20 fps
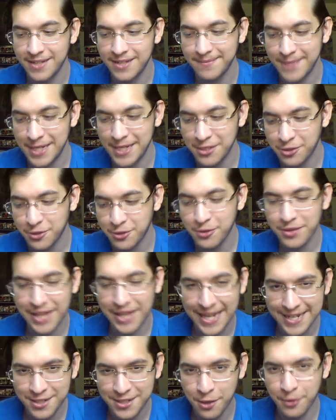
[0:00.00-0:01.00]
In truth,
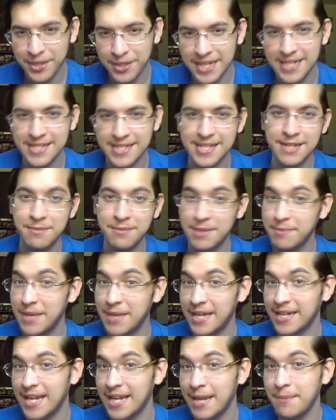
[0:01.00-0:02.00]
I don't think it's going to be a
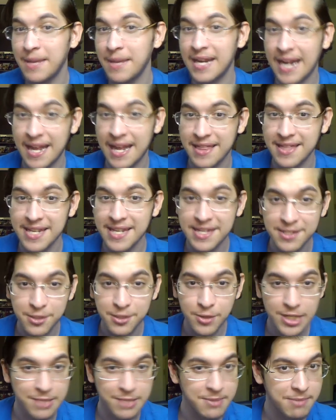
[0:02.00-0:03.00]
bad game, and I think it's
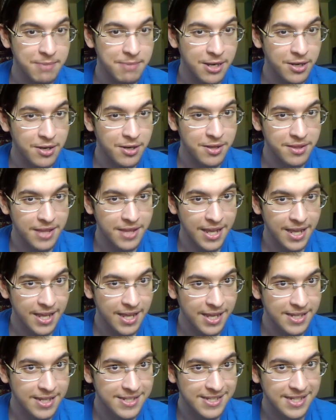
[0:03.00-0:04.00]
going to be better
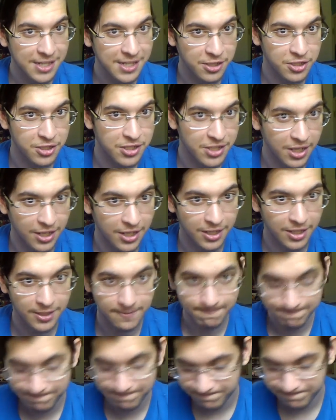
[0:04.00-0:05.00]
than Sticker Star.
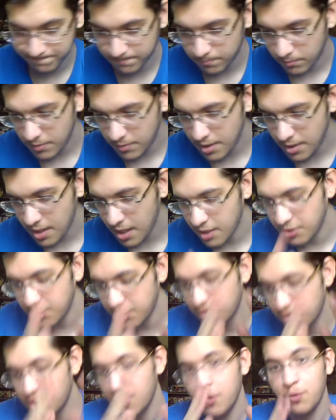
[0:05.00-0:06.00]

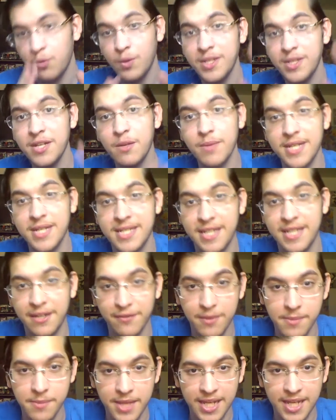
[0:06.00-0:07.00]
So what did we see
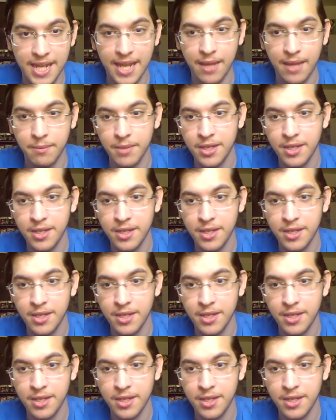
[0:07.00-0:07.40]
from the game?